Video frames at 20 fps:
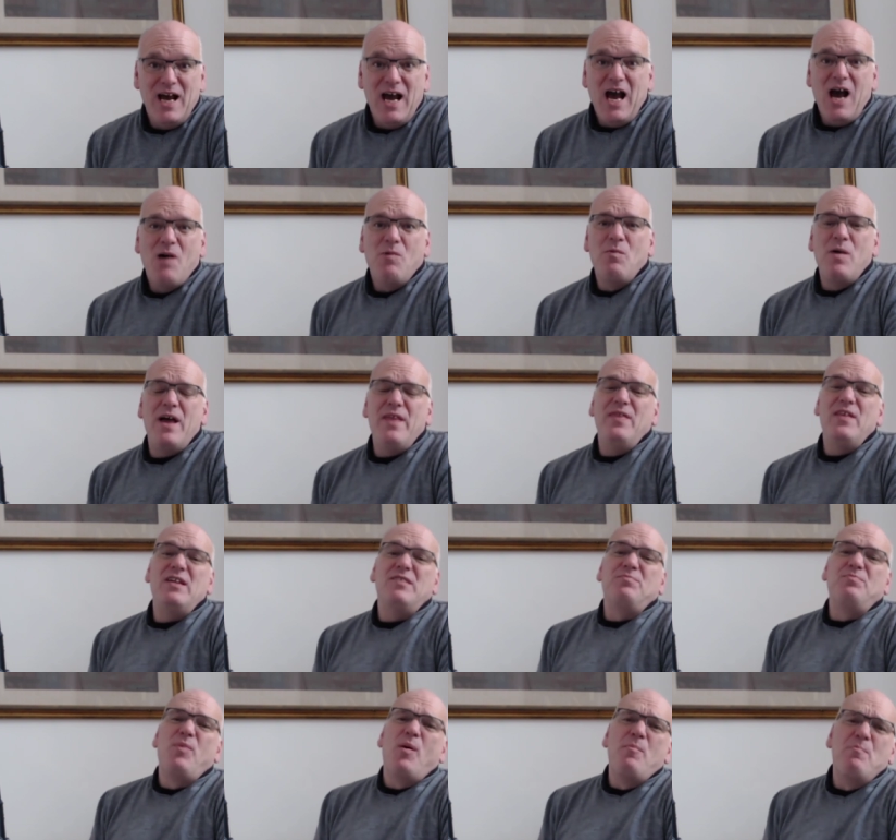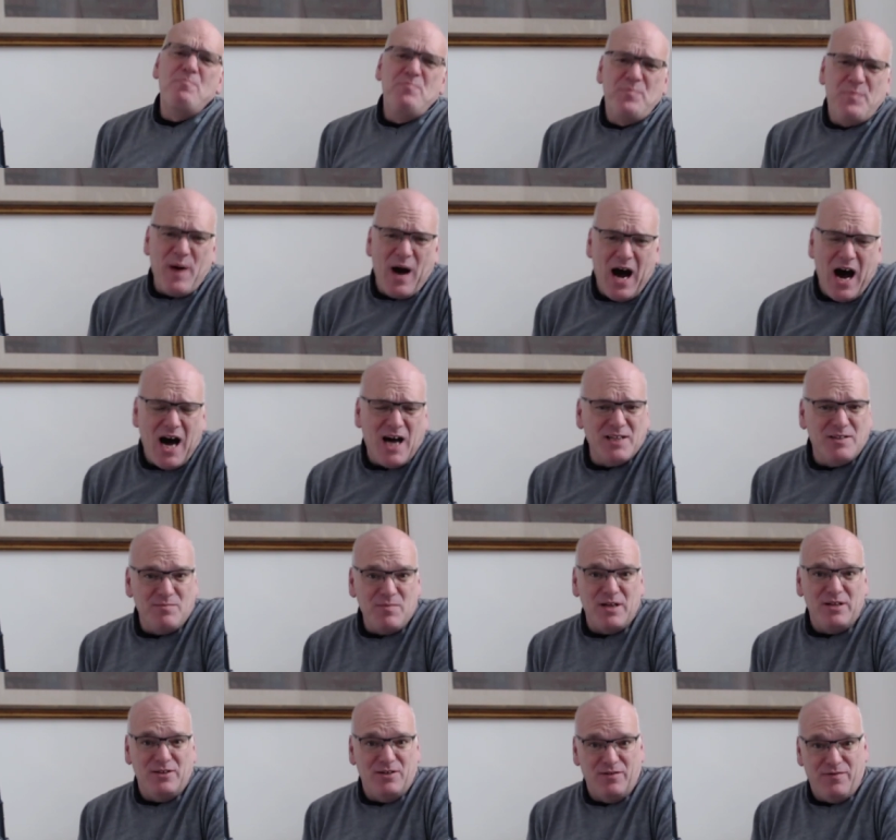And when this
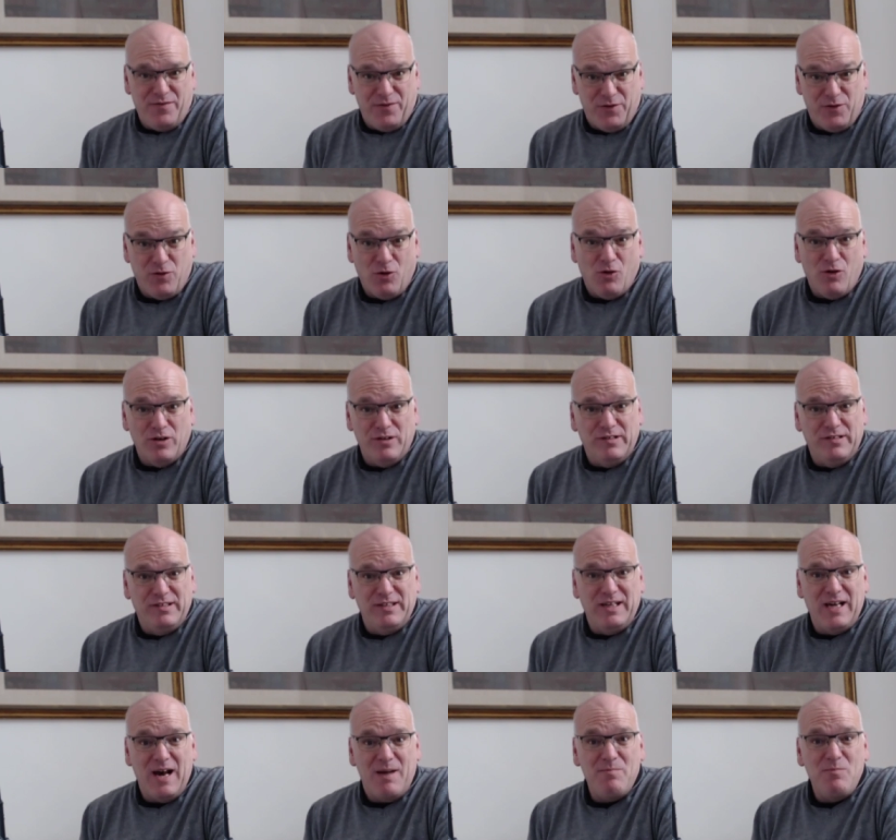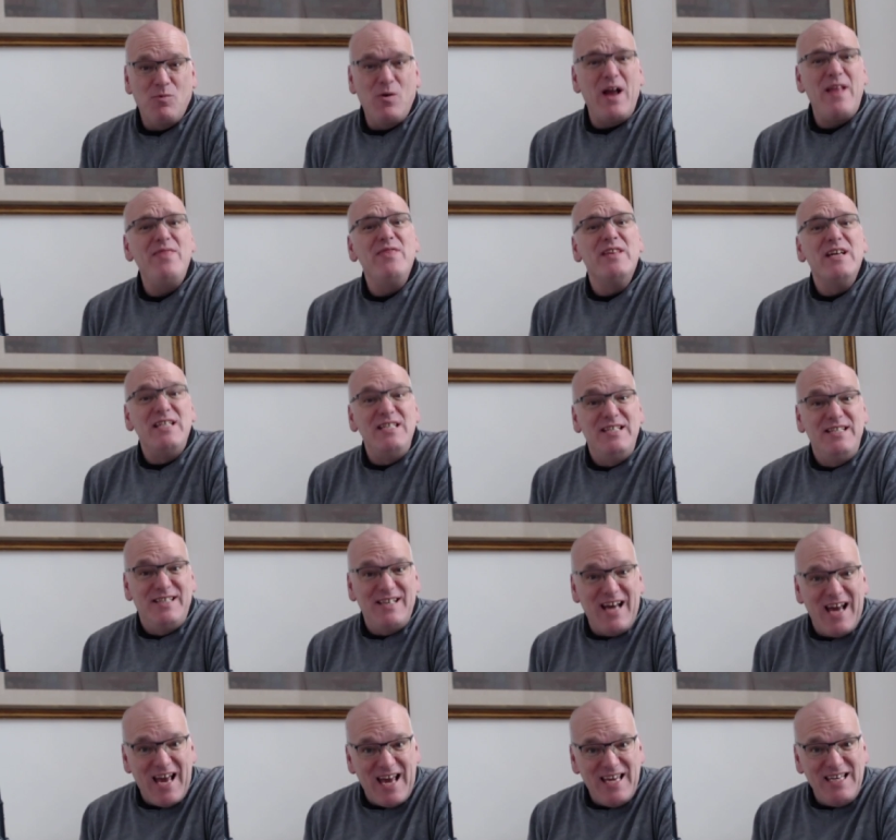bombardment of thoughts come, when the
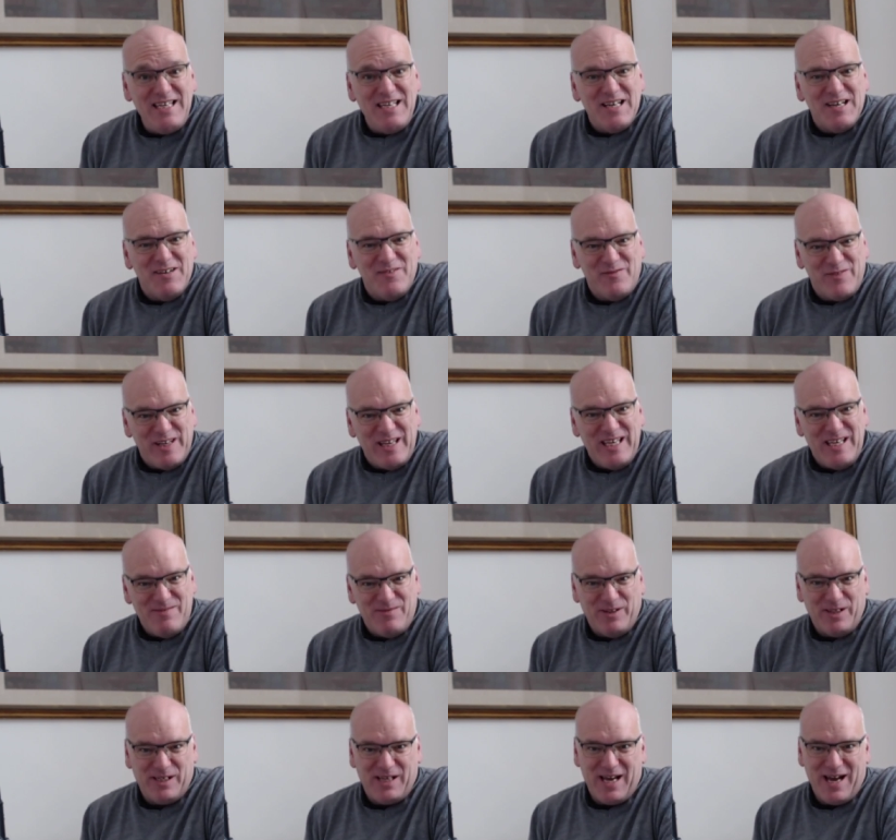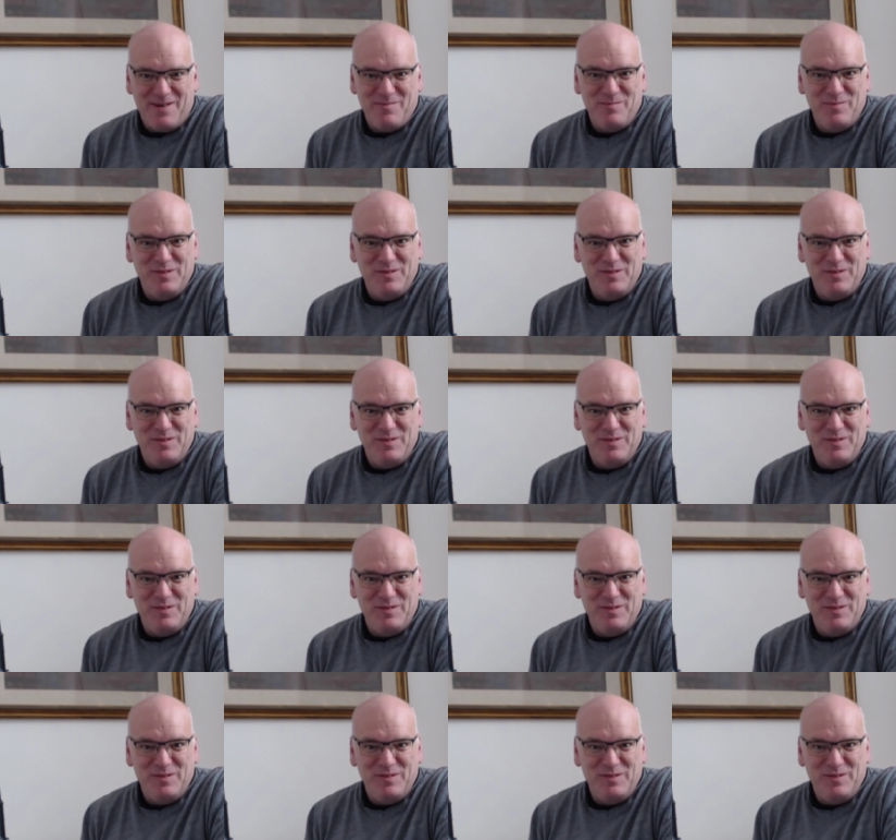day of evil comes,